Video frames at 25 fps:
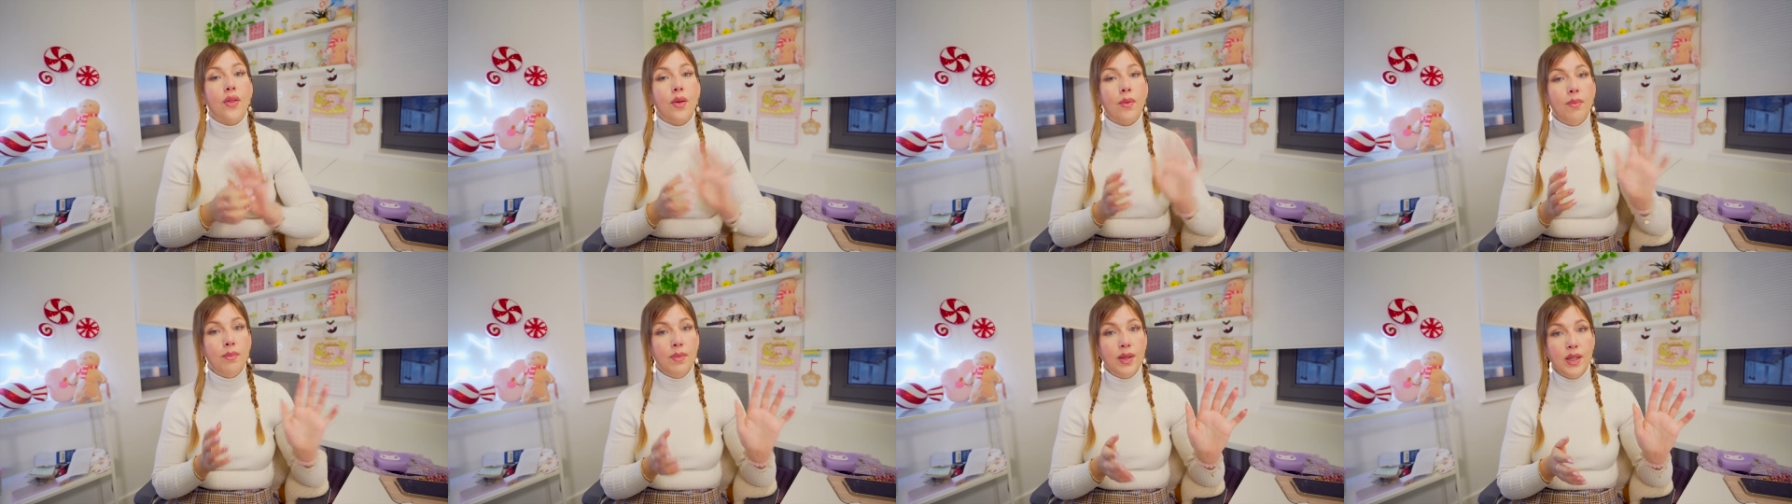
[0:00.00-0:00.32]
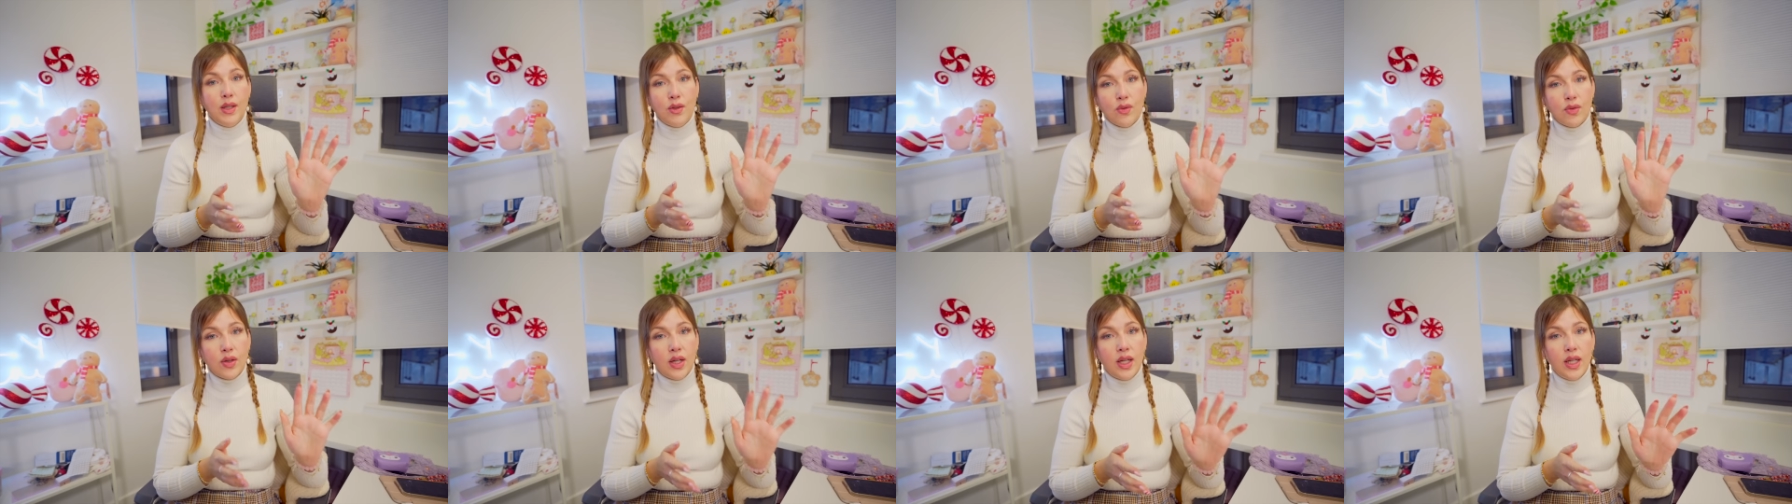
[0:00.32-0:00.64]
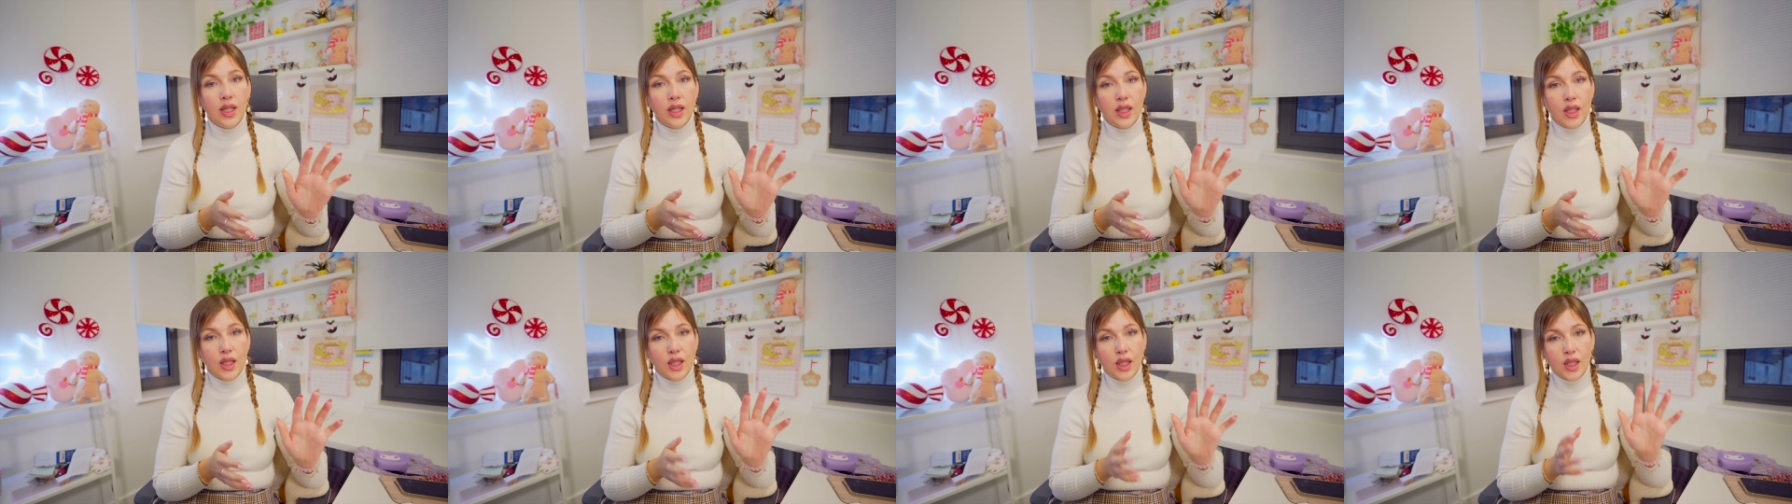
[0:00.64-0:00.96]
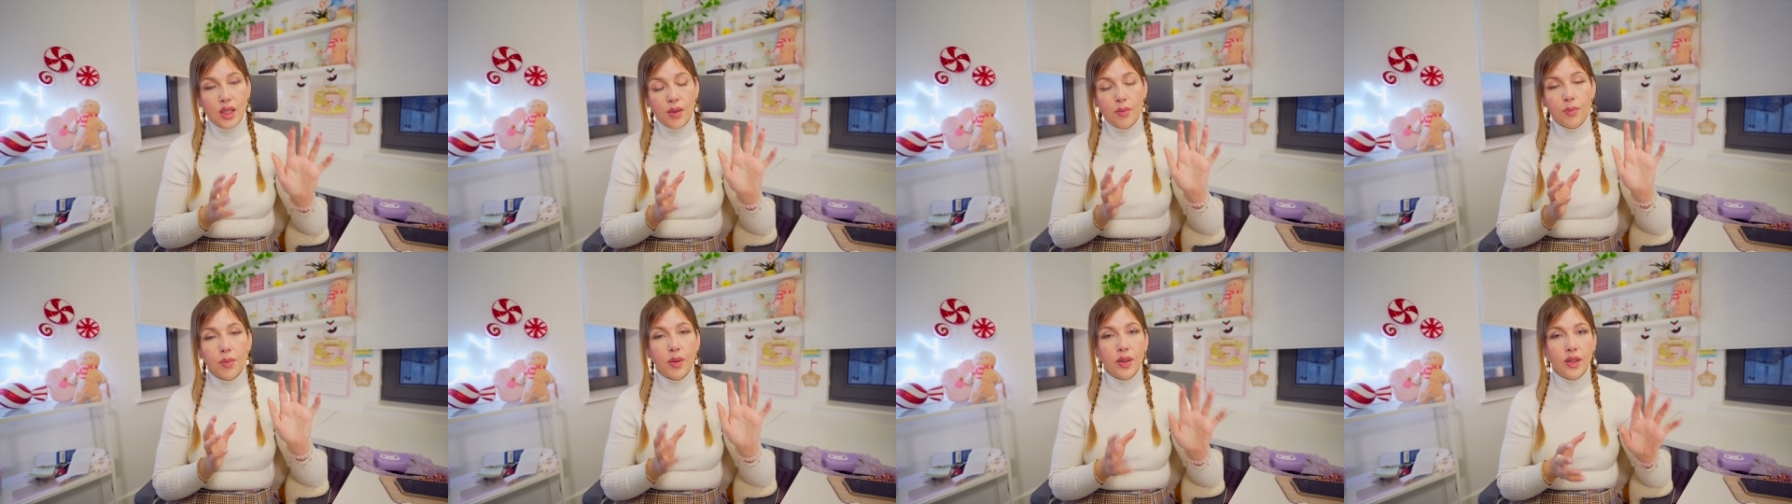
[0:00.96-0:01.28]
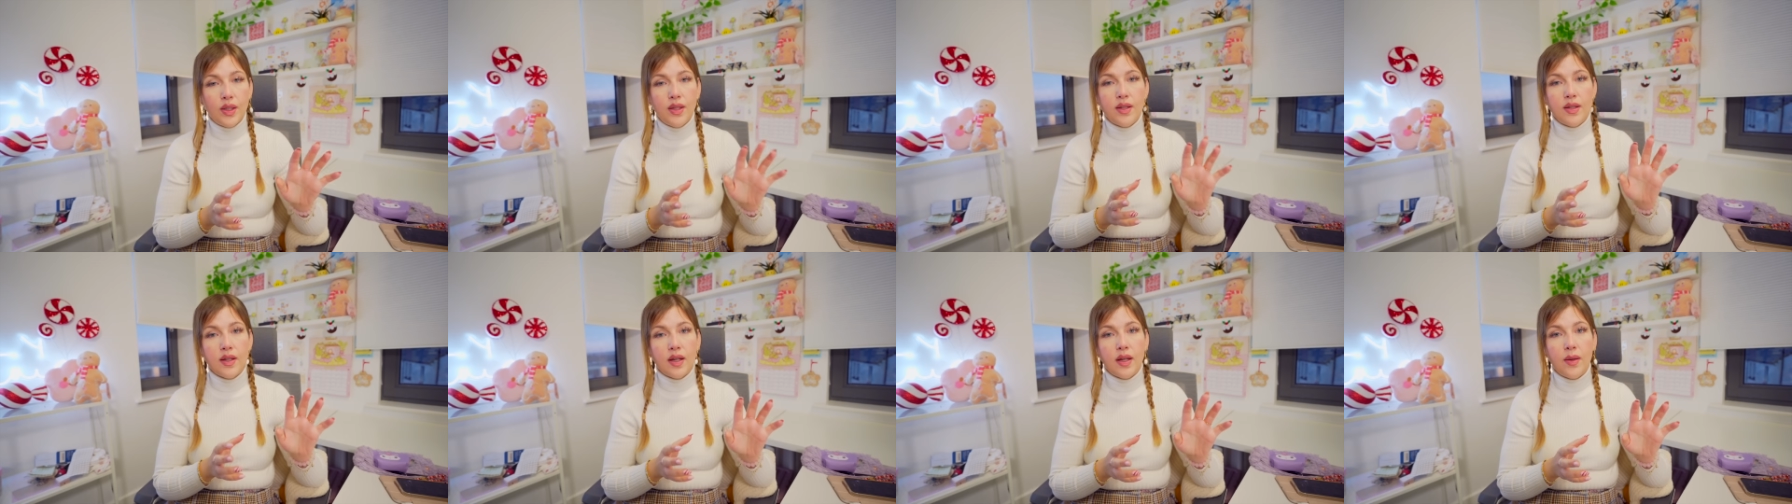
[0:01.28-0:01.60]
the mid-range
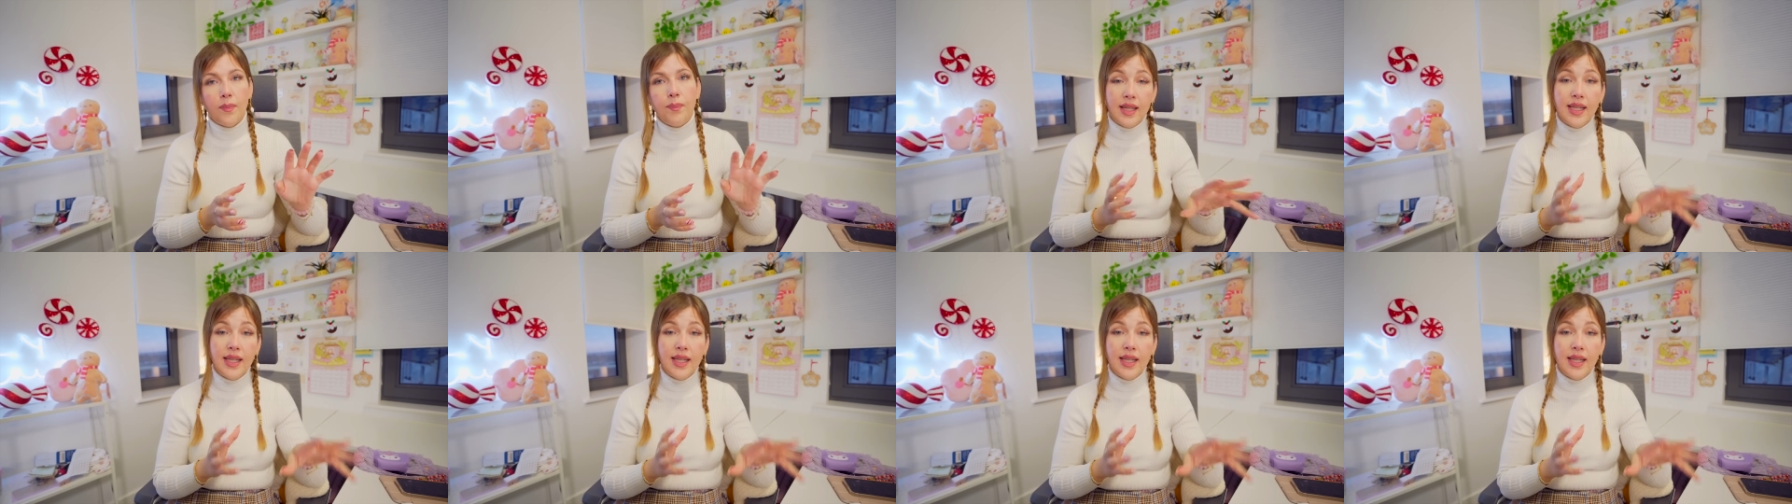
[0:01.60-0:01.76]
printer.